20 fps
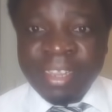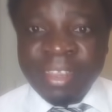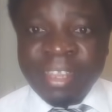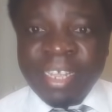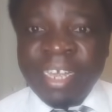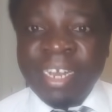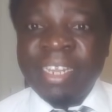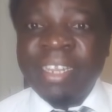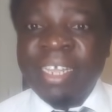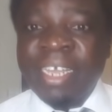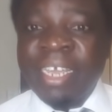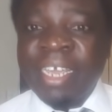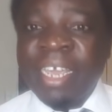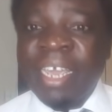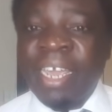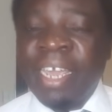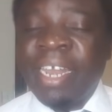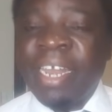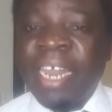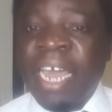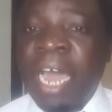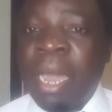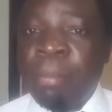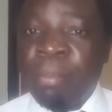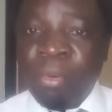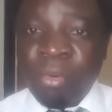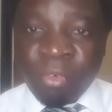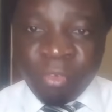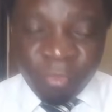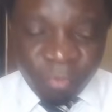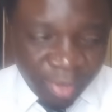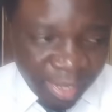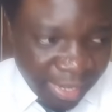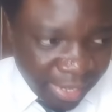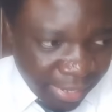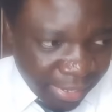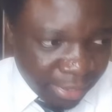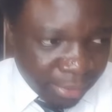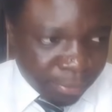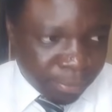Then they end up
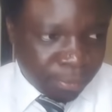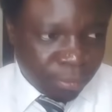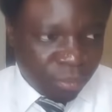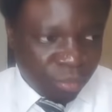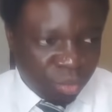failing.